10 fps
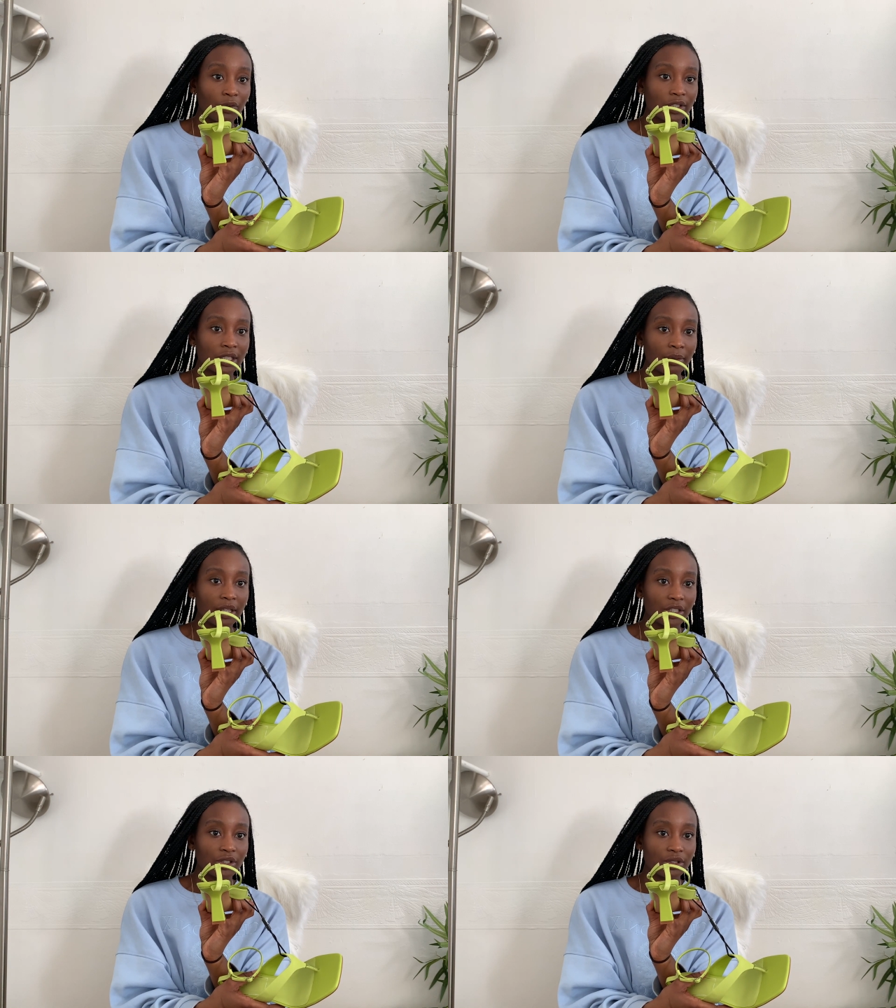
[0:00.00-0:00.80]

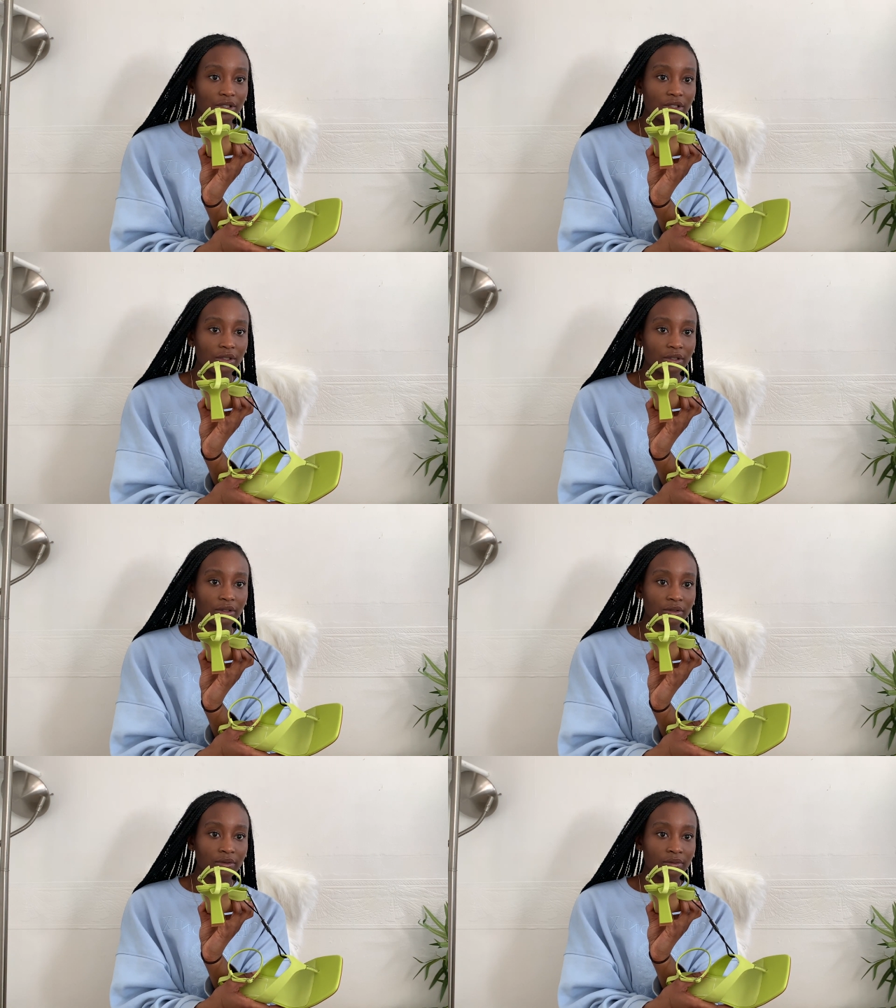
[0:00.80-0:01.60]
No, for the
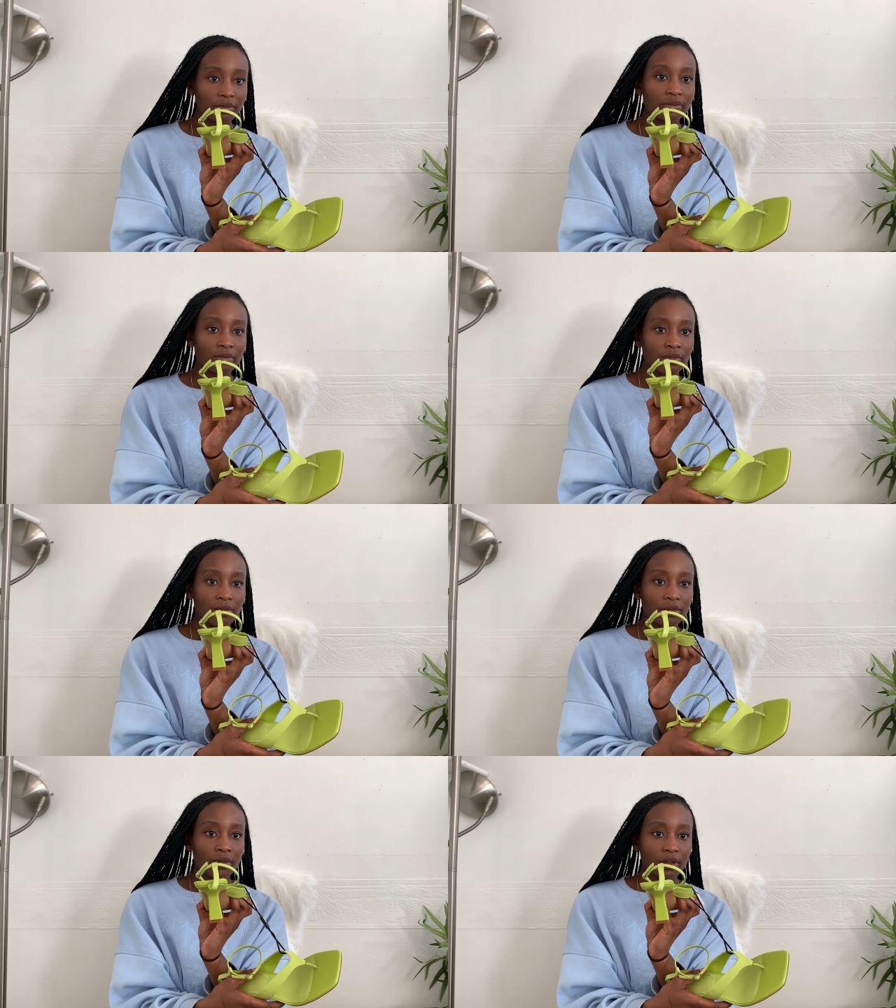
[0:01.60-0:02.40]
heel. The top is
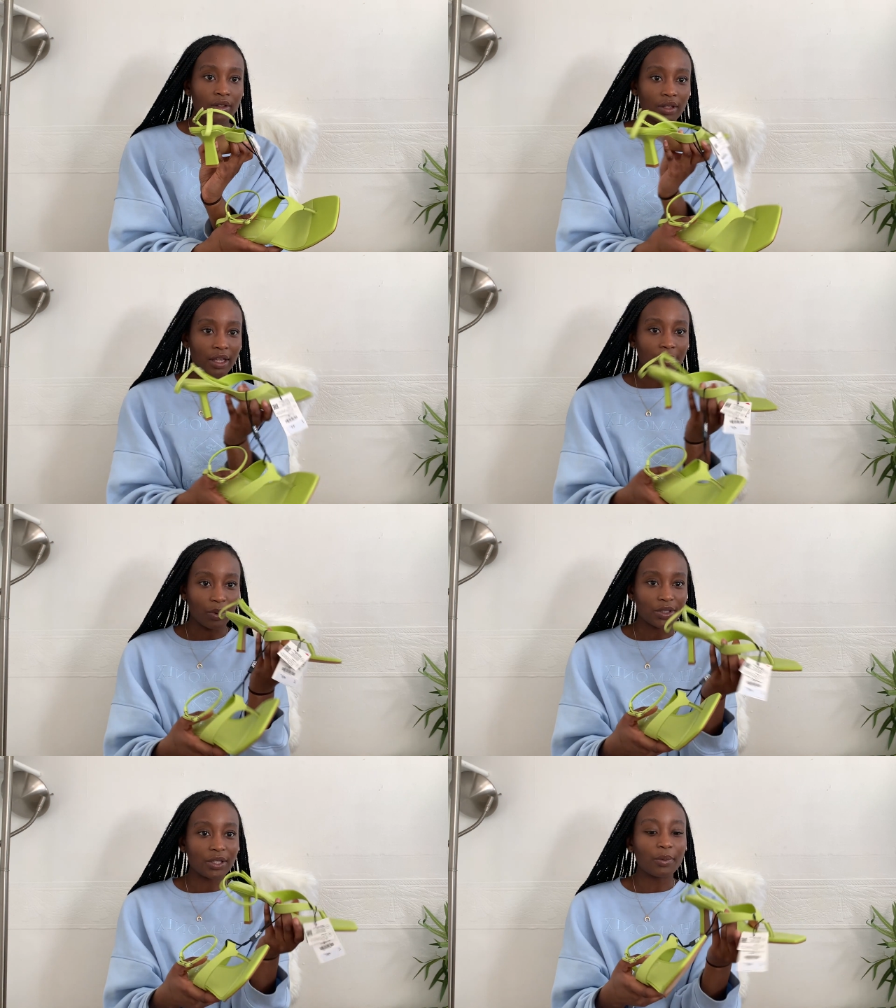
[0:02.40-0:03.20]
Bottega. The
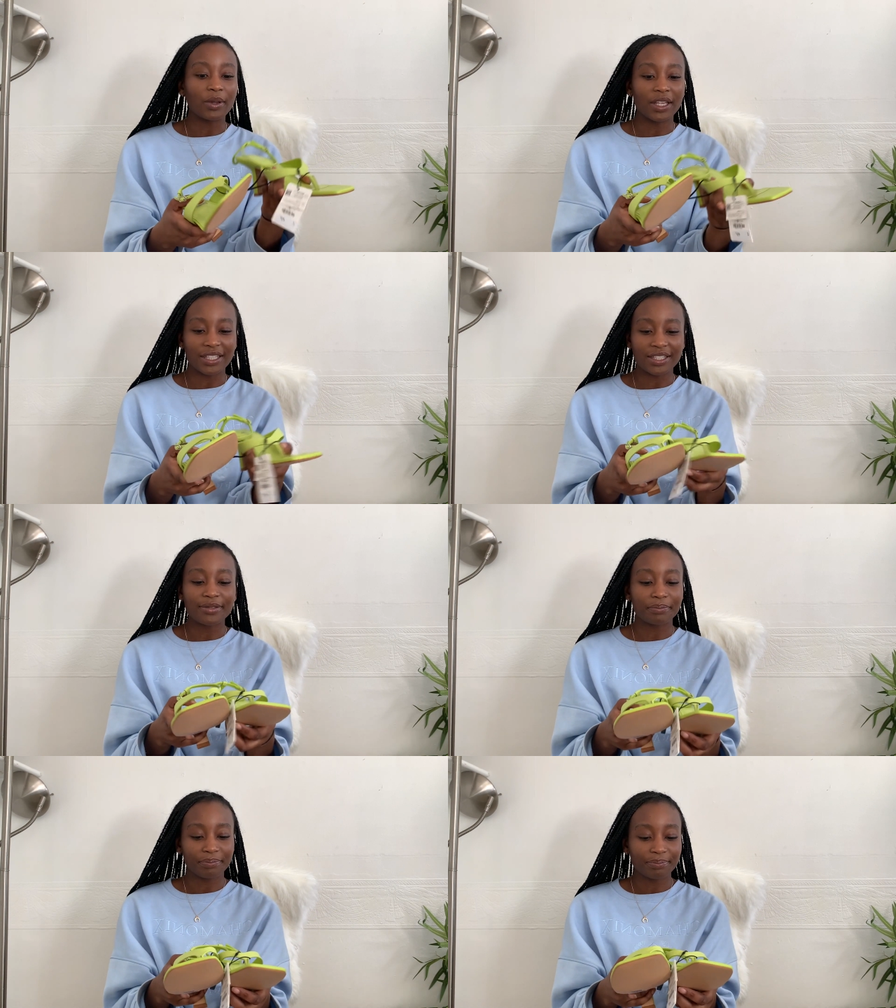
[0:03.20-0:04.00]
bottom, the heel
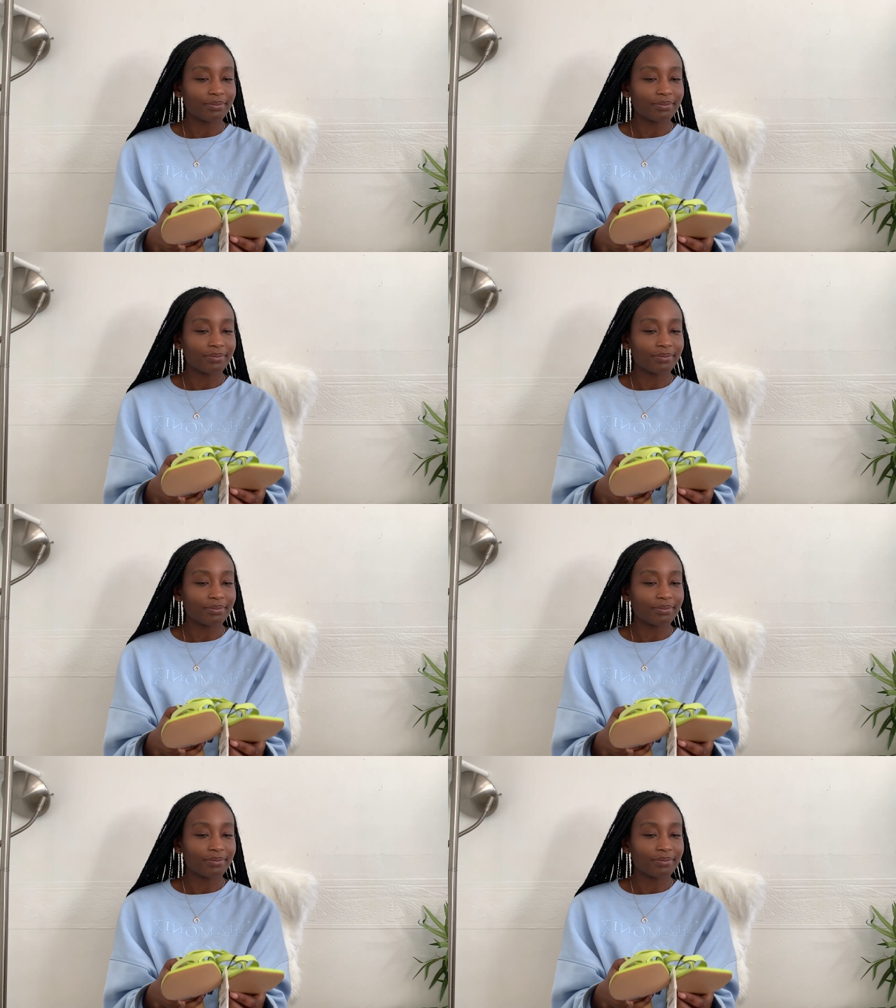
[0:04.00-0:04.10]
is